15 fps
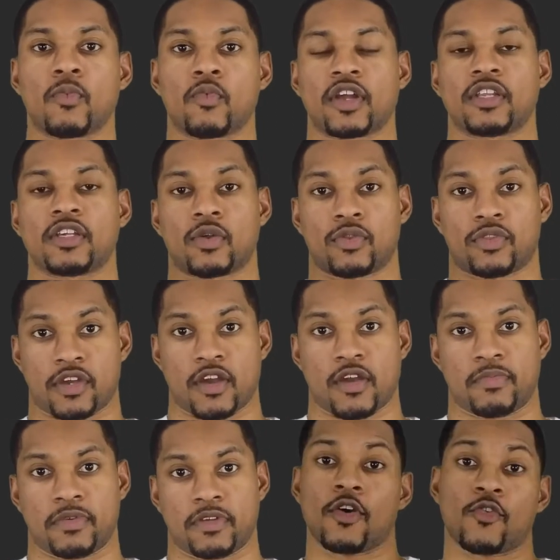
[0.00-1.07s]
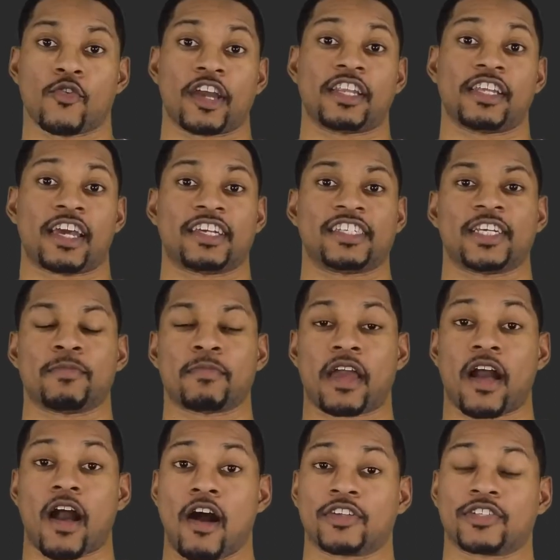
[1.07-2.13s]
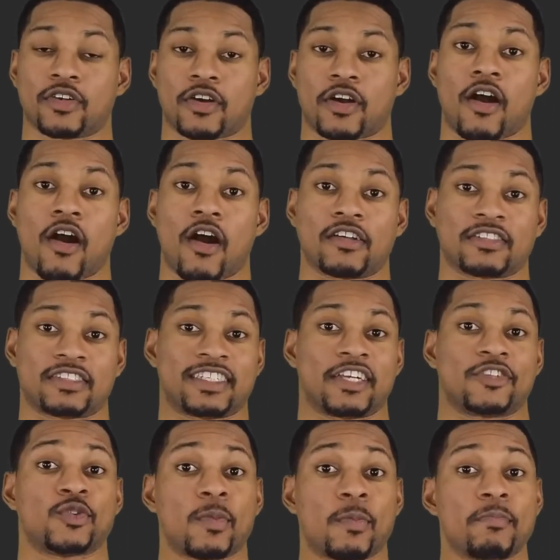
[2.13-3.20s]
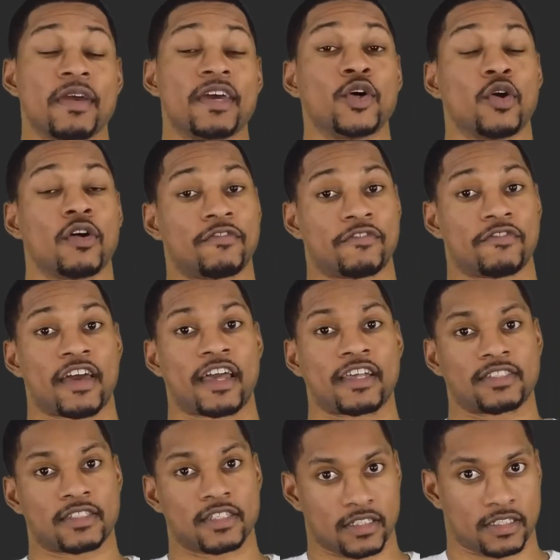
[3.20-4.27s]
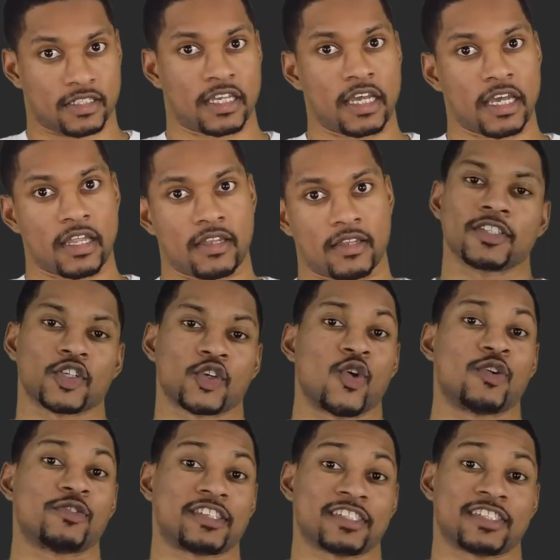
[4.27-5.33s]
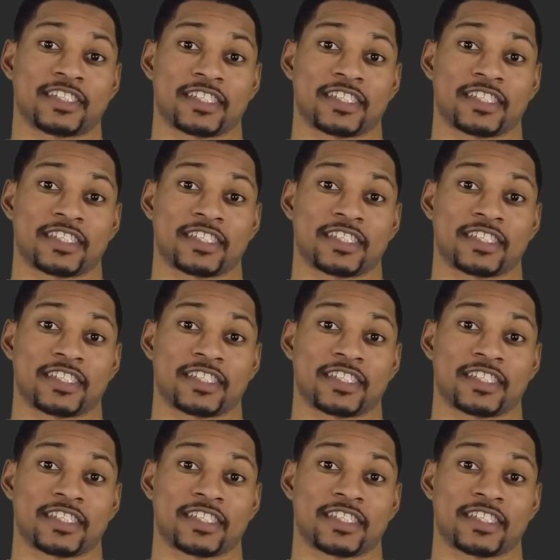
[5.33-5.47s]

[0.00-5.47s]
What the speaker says: radiotherapy. Radiation may also cause detrimental effects to the skin. To quote this